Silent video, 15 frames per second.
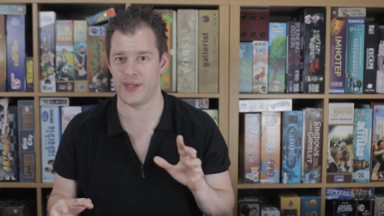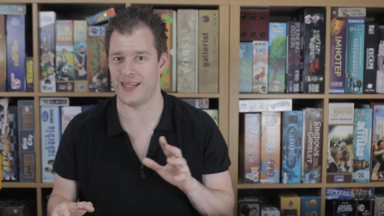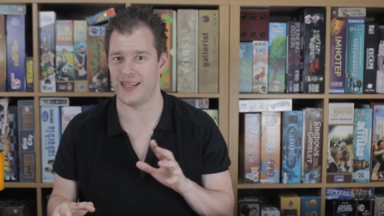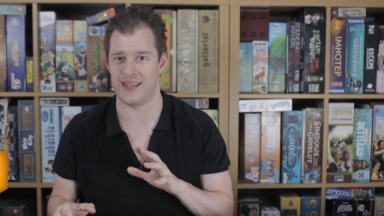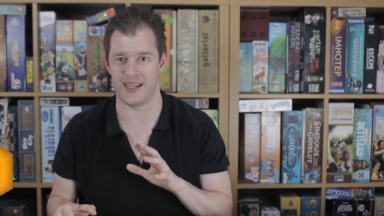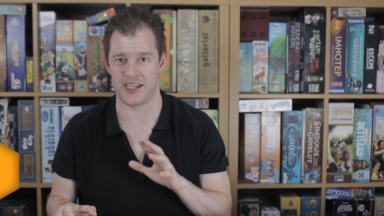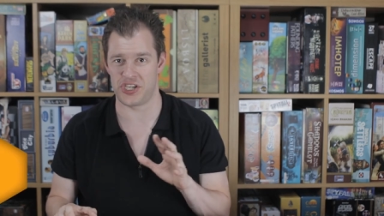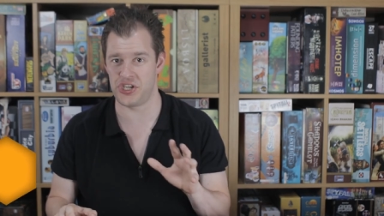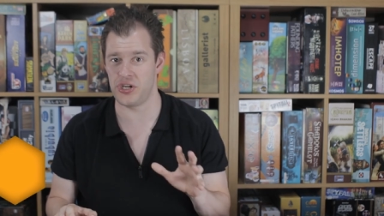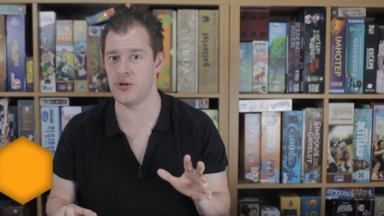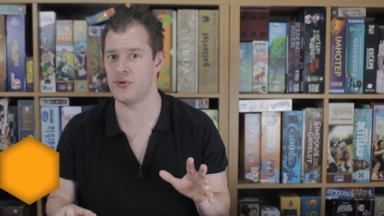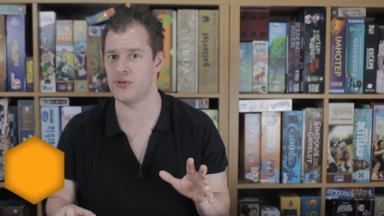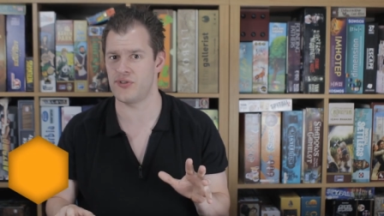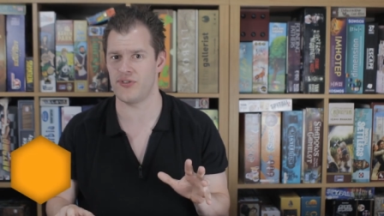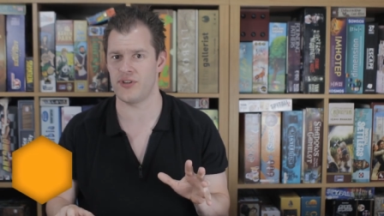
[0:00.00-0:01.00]
The
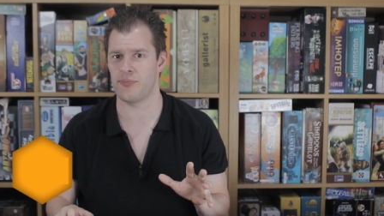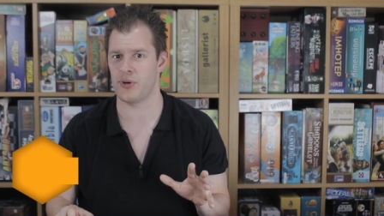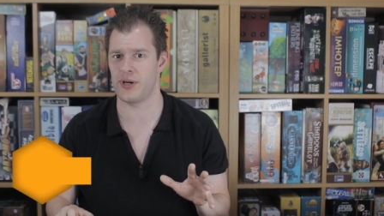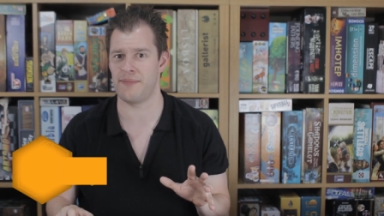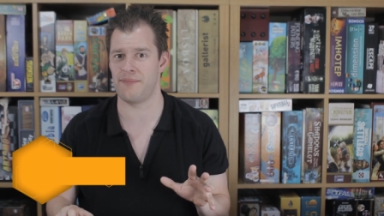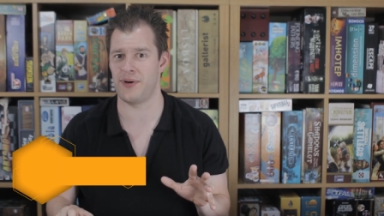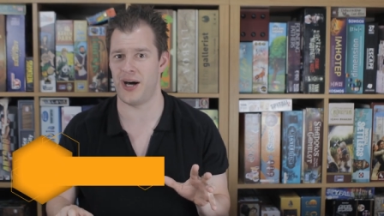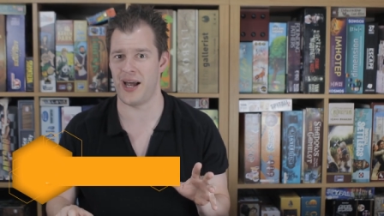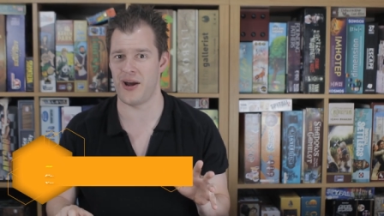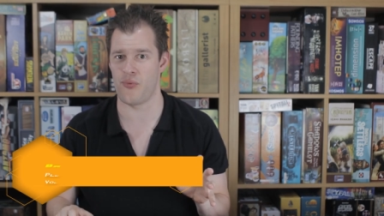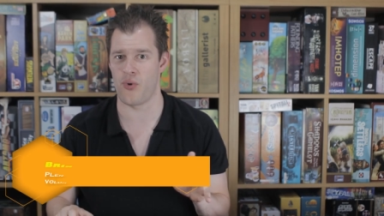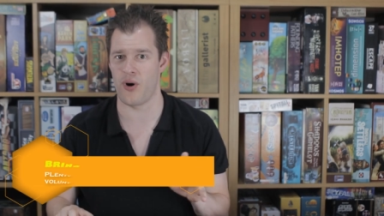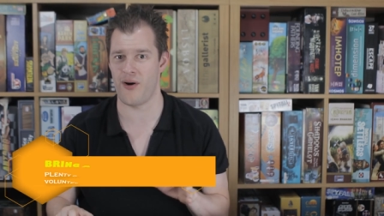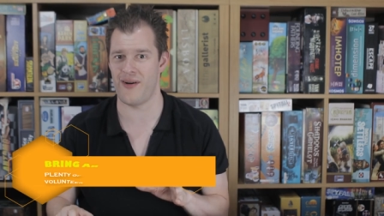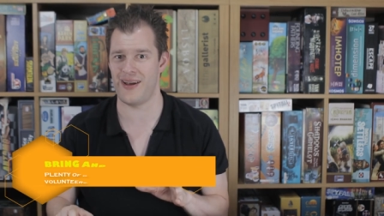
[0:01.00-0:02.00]
queues for the Bring and Buy
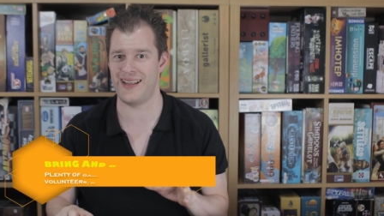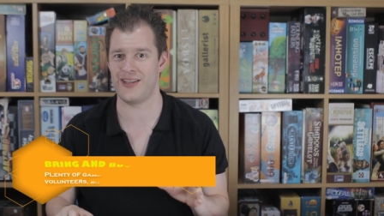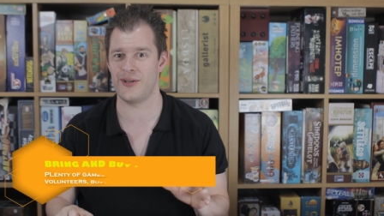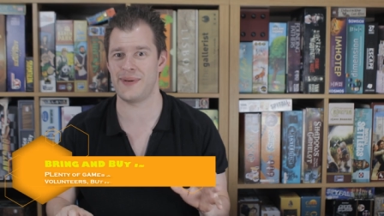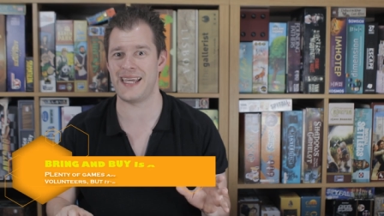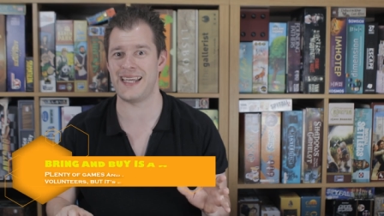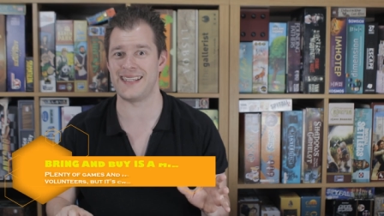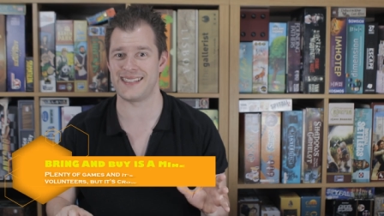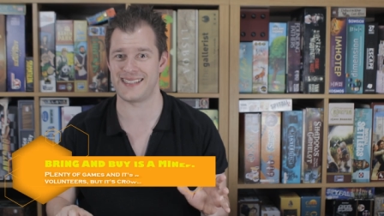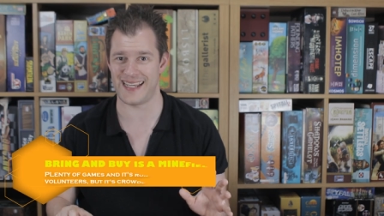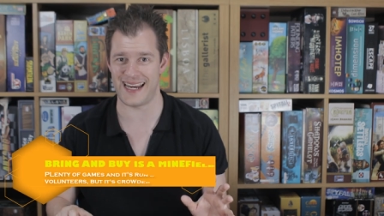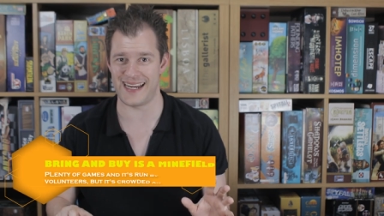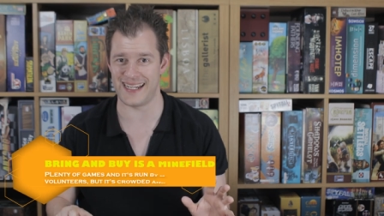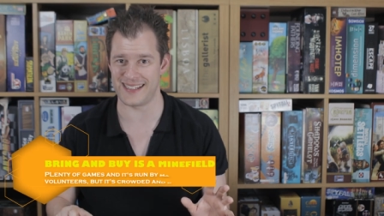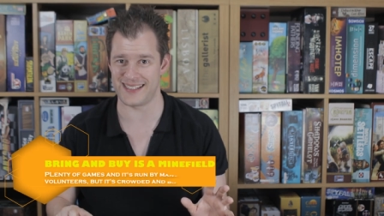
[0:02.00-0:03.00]
were a little bit
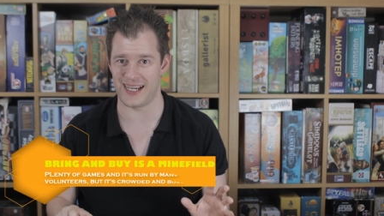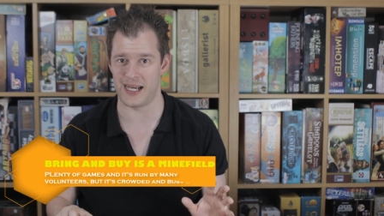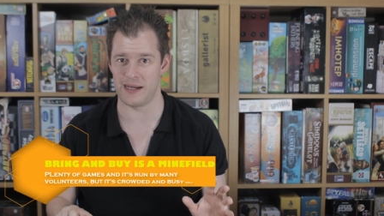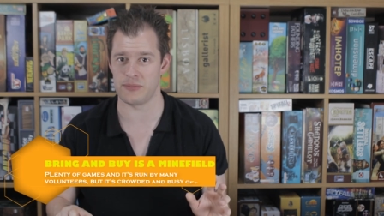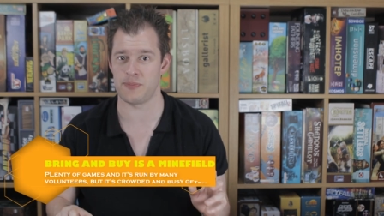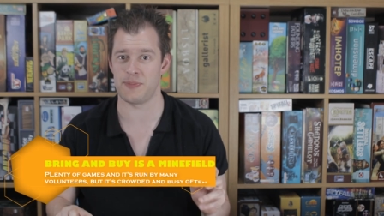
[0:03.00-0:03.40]
insane at times,